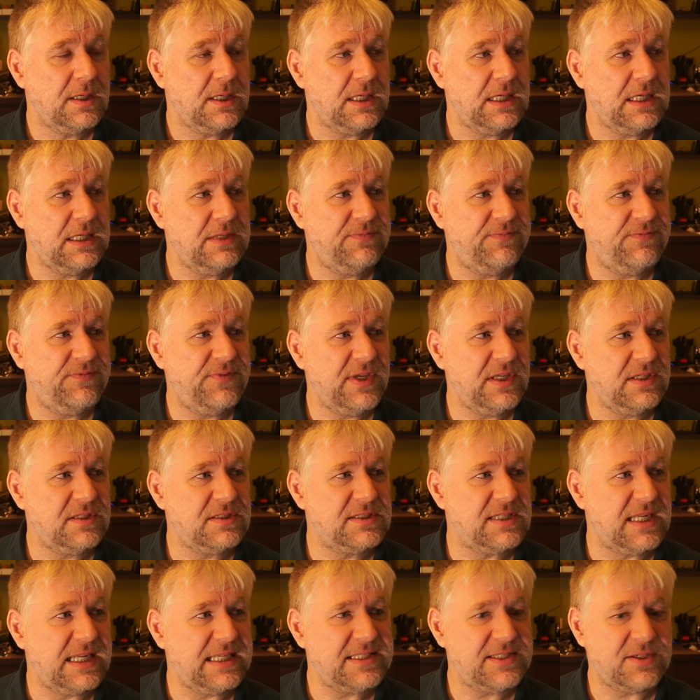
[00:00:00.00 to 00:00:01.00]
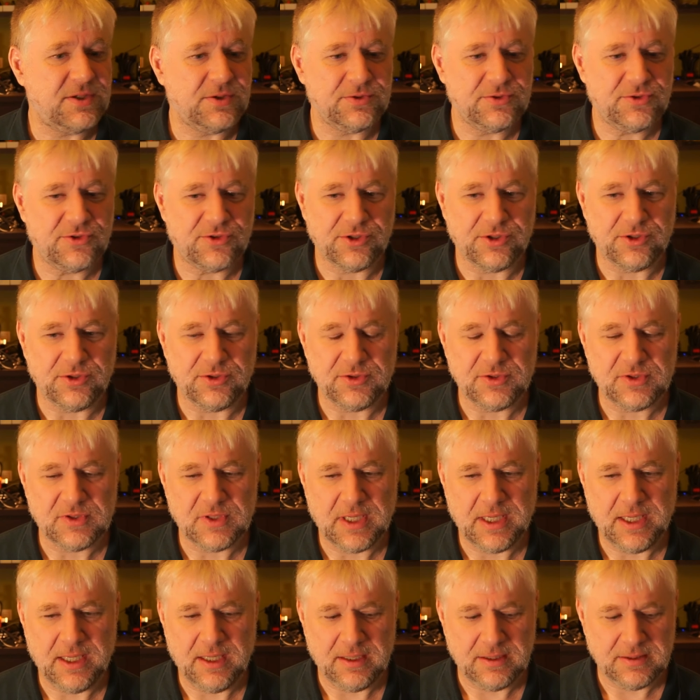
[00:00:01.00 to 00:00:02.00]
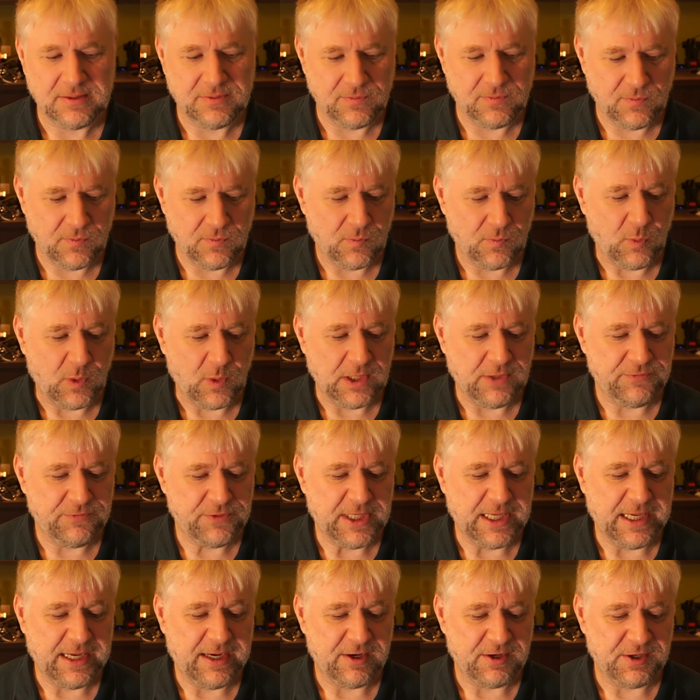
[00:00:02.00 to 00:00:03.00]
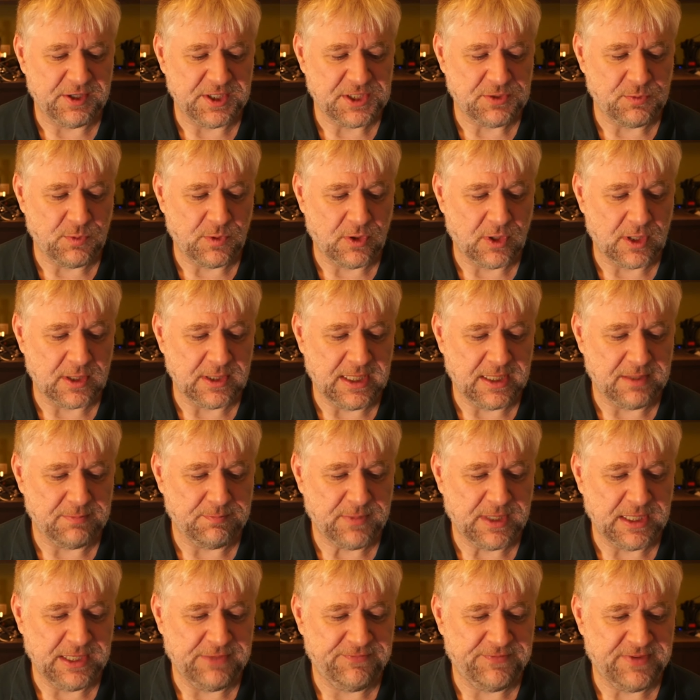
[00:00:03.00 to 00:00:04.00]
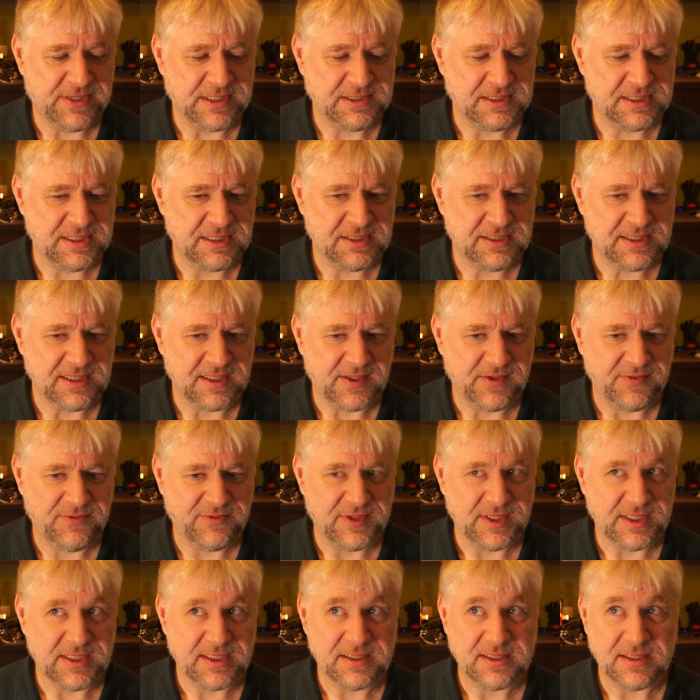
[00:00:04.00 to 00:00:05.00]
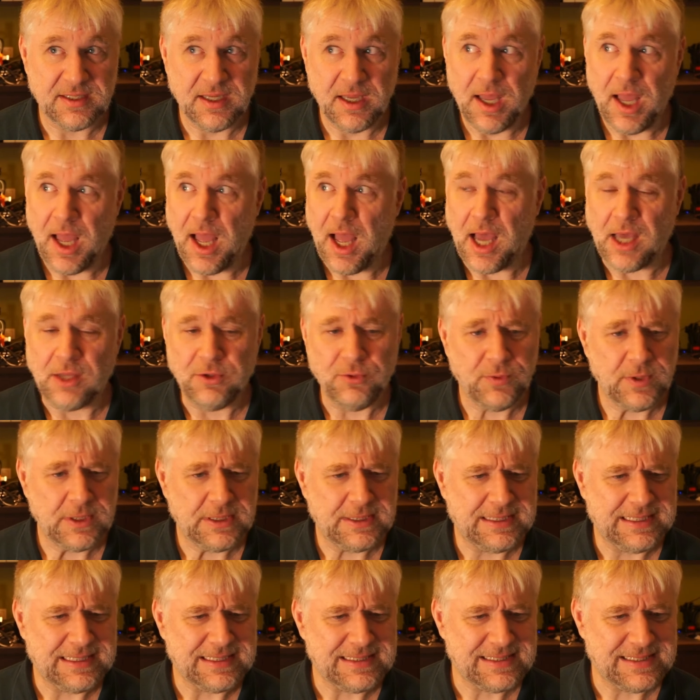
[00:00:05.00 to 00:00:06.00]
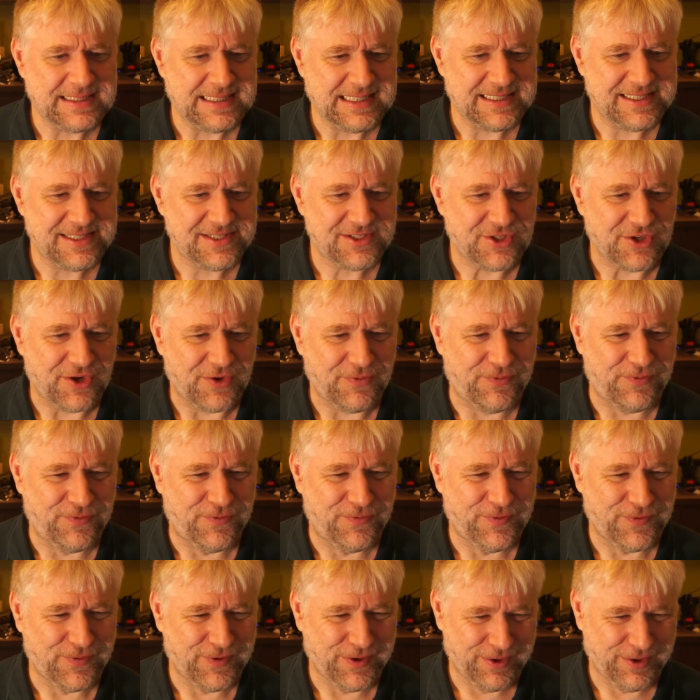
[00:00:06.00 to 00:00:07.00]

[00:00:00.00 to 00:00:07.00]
It feels less controlled, and one of the areas where that manifests itself is how do we test this stuff?